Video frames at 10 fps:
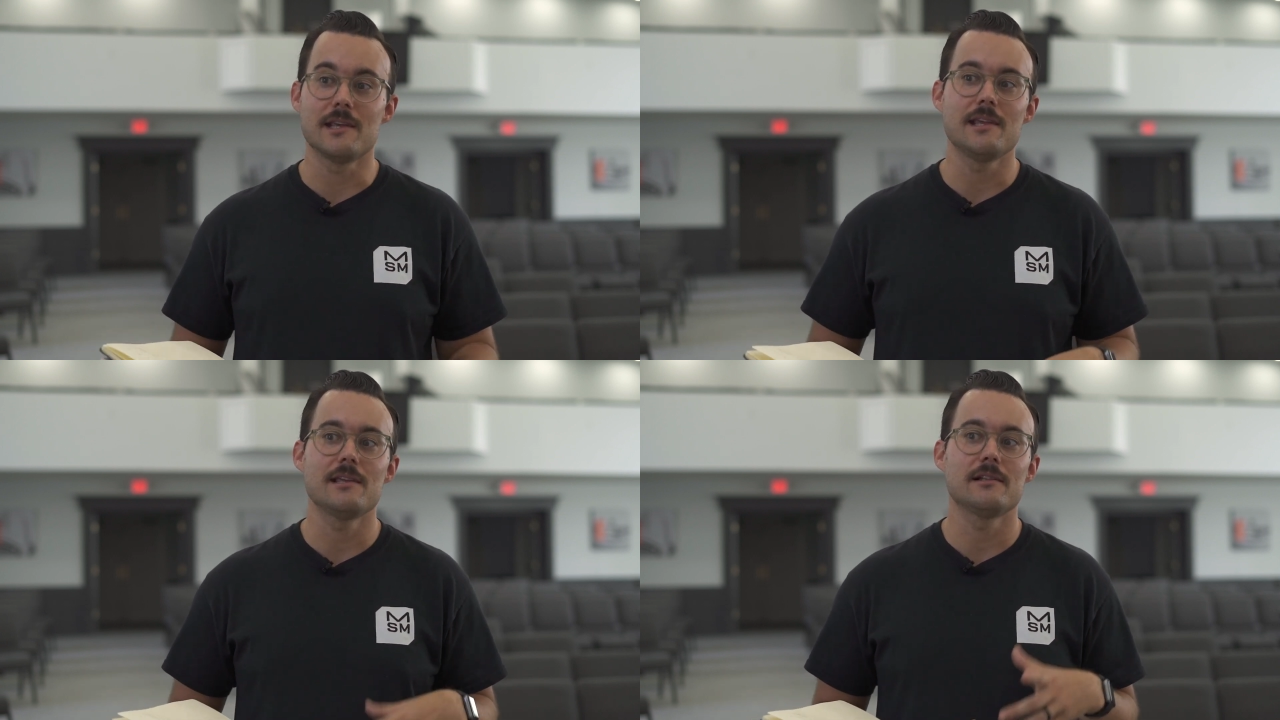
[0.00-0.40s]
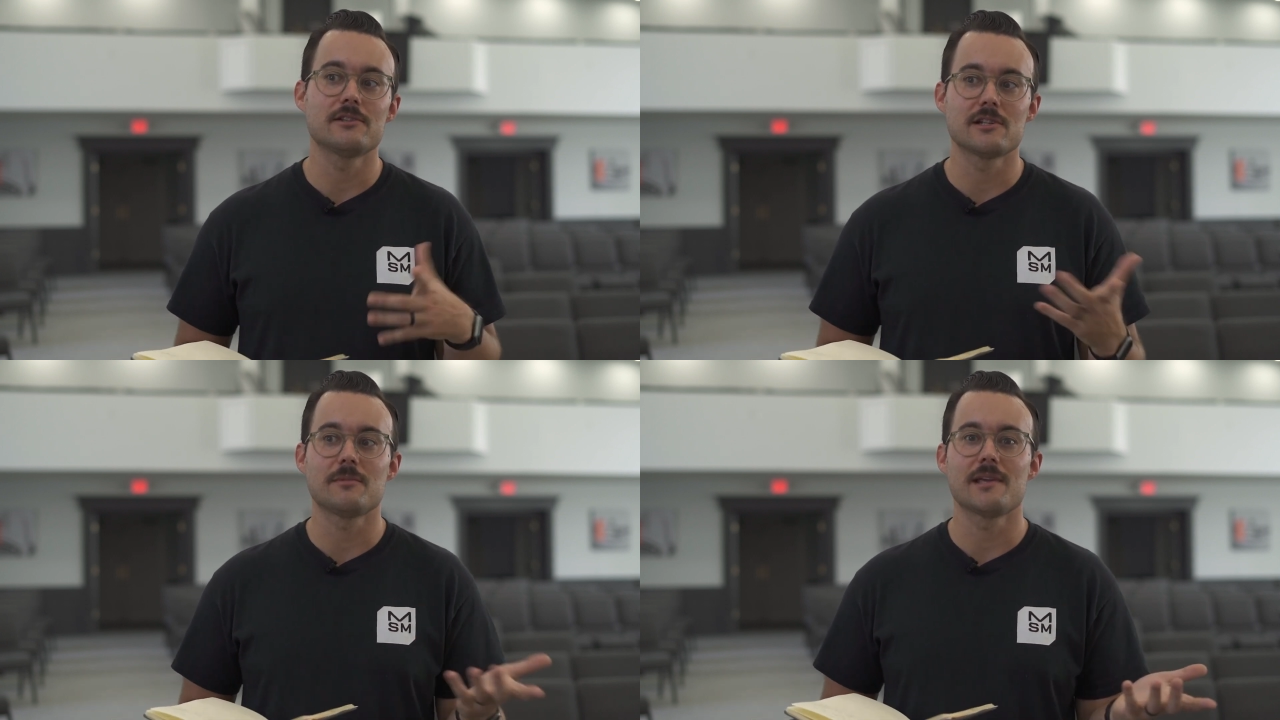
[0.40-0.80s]
He
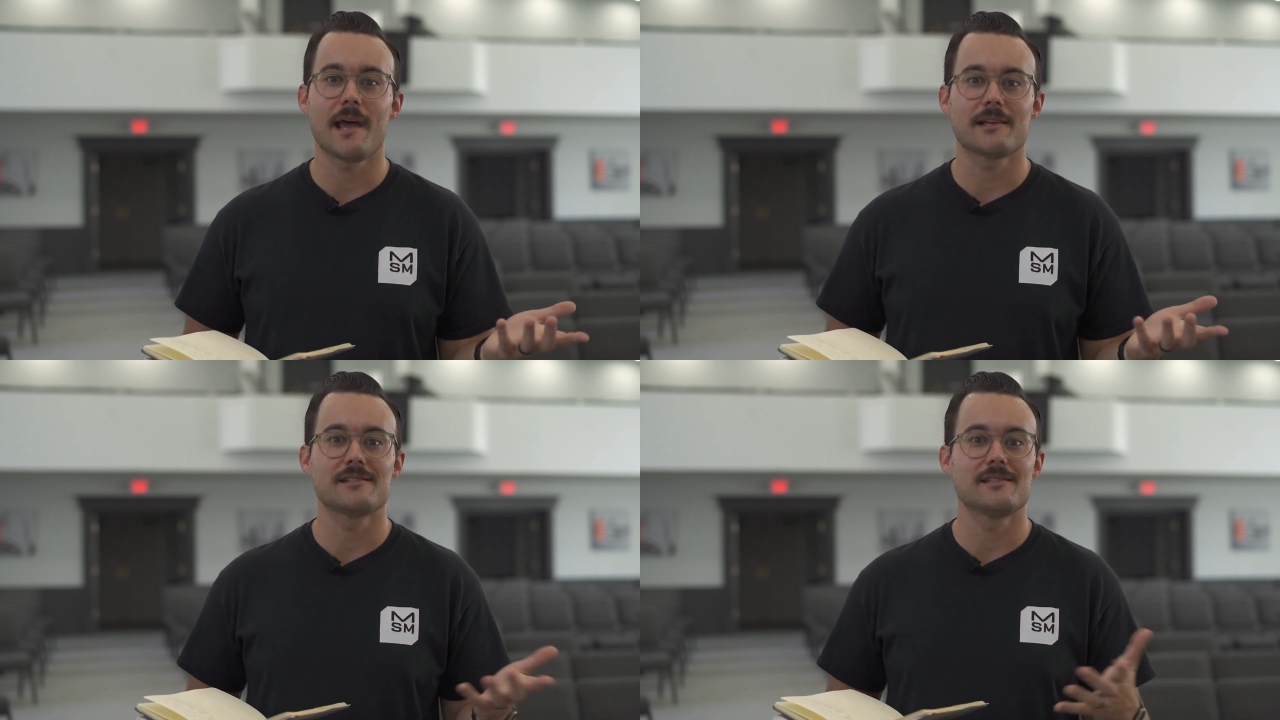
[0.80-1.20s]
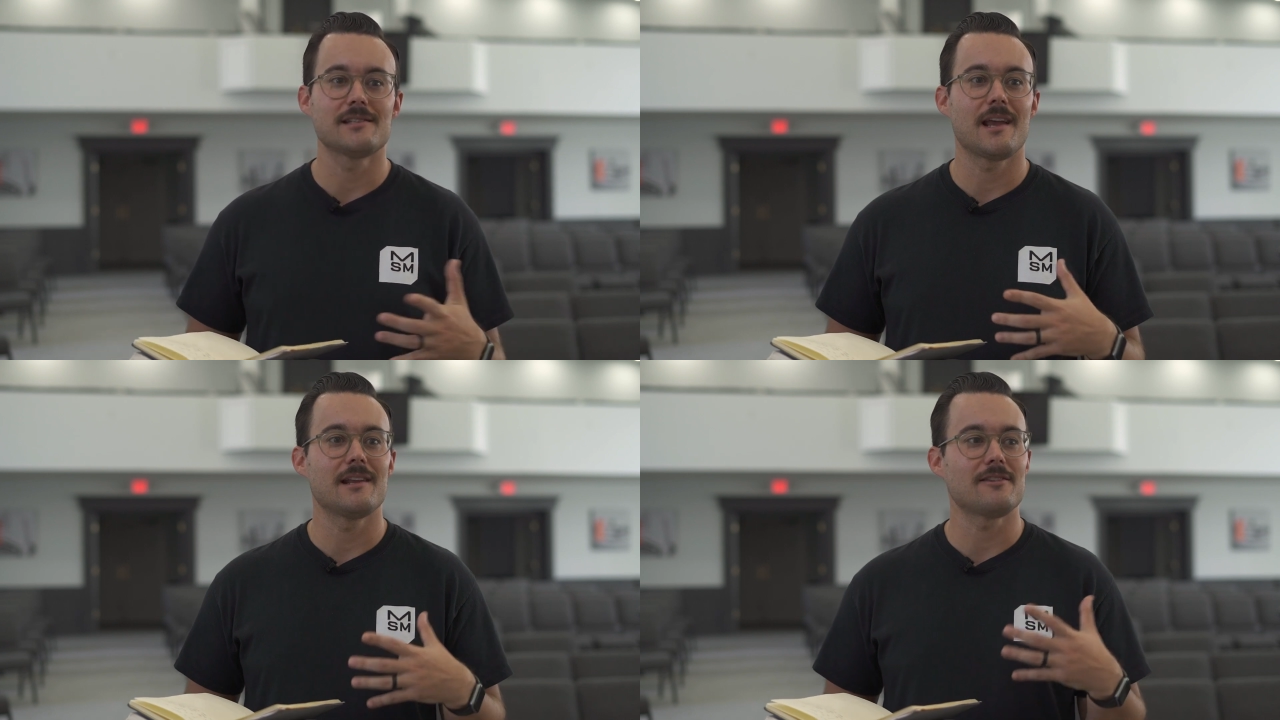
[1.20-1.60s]
legitimately acts
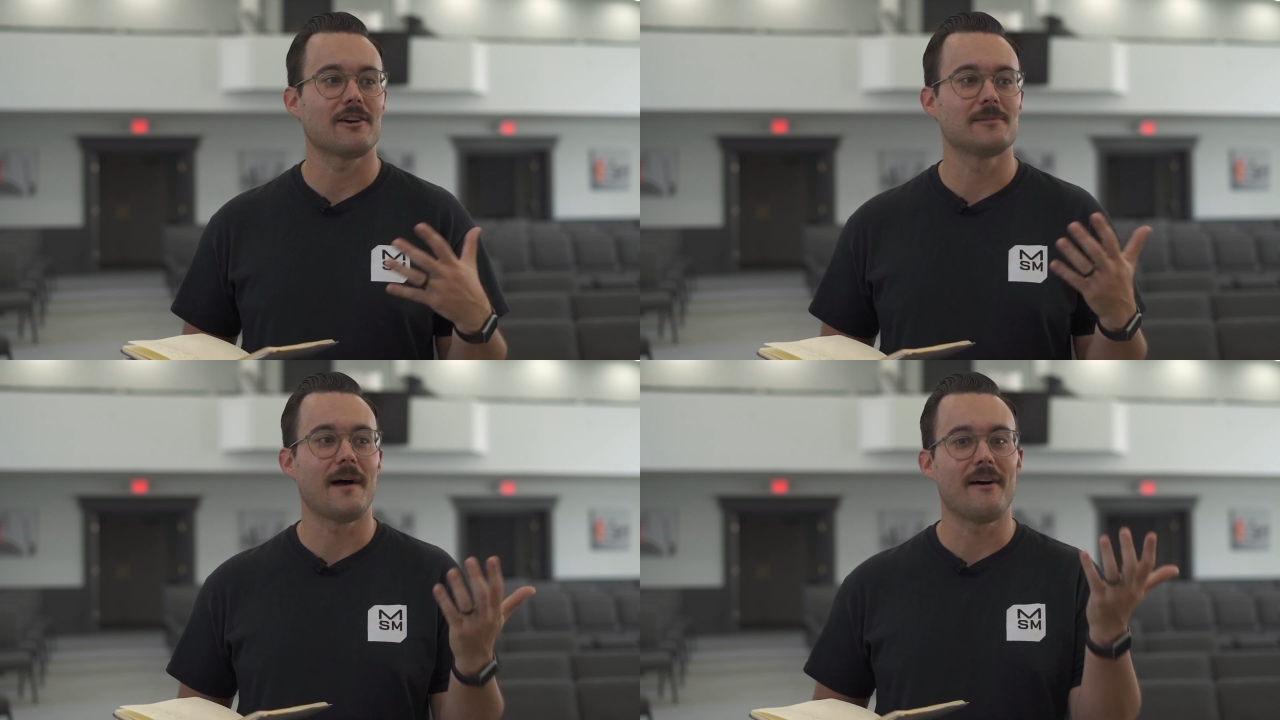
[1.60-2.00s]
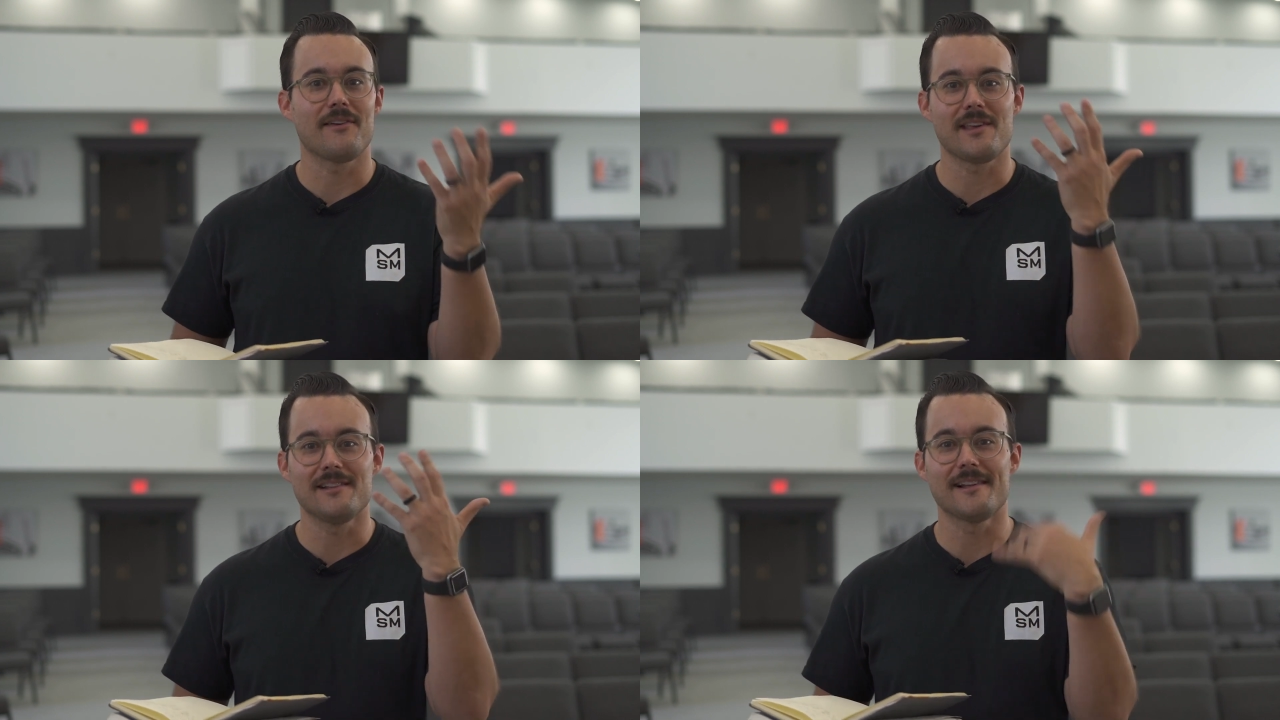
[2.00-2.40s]
insane. It talks about how
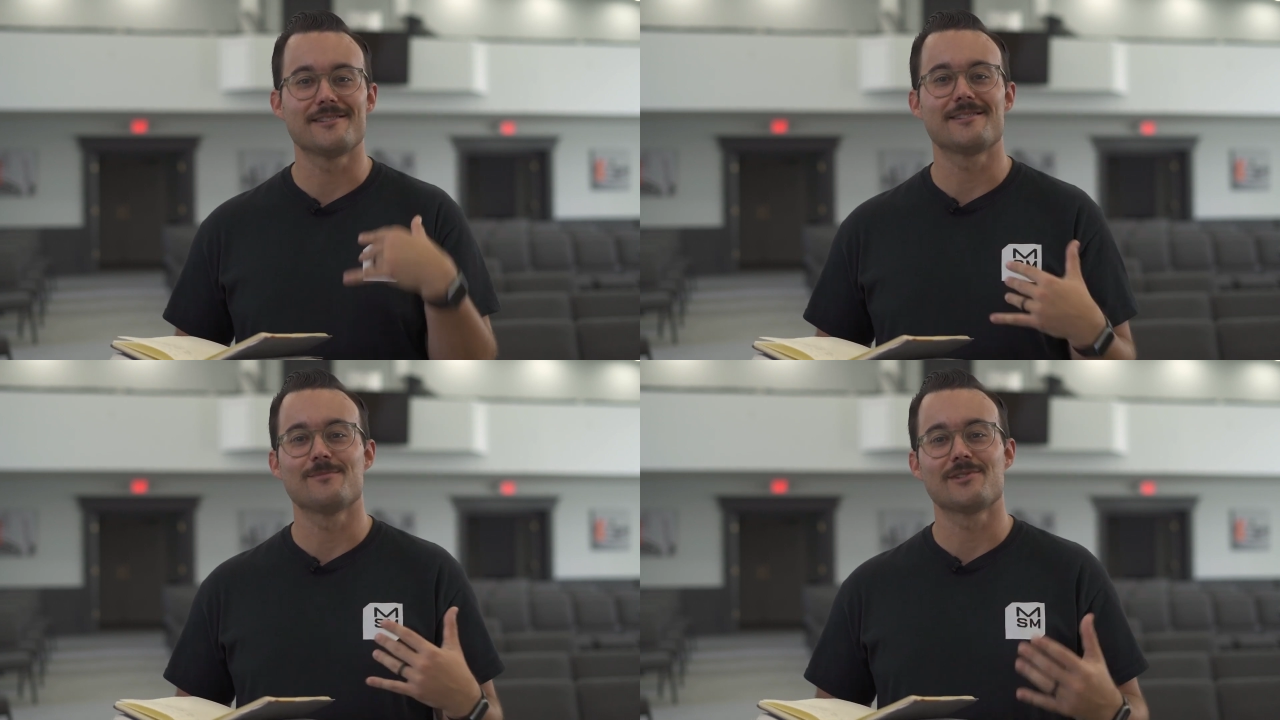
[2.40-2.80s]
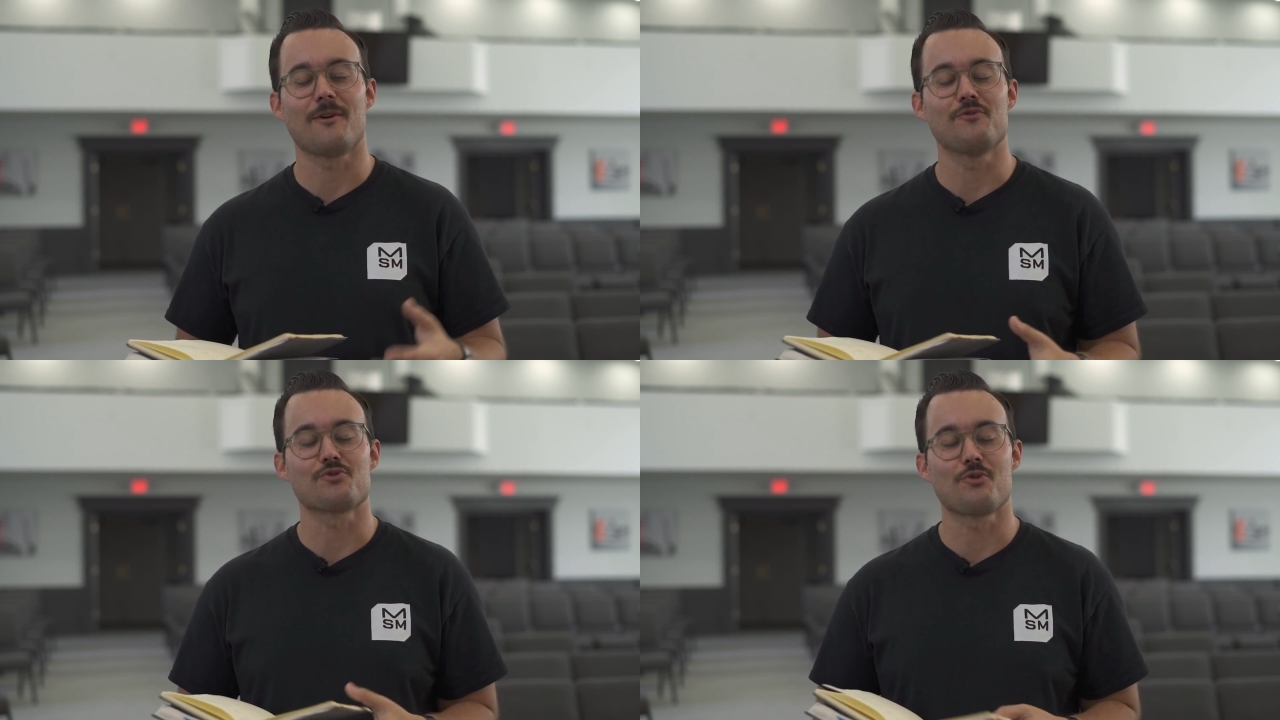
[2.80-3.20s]
he lets
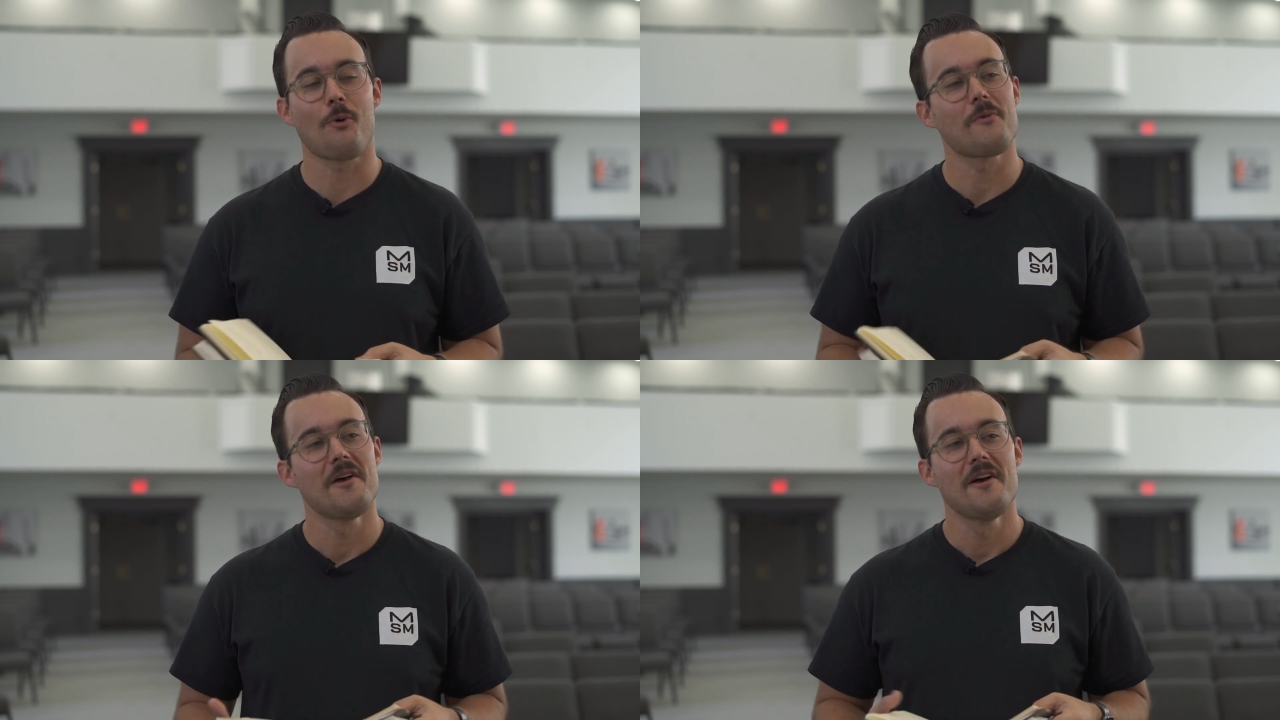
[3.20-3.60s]
himself drool.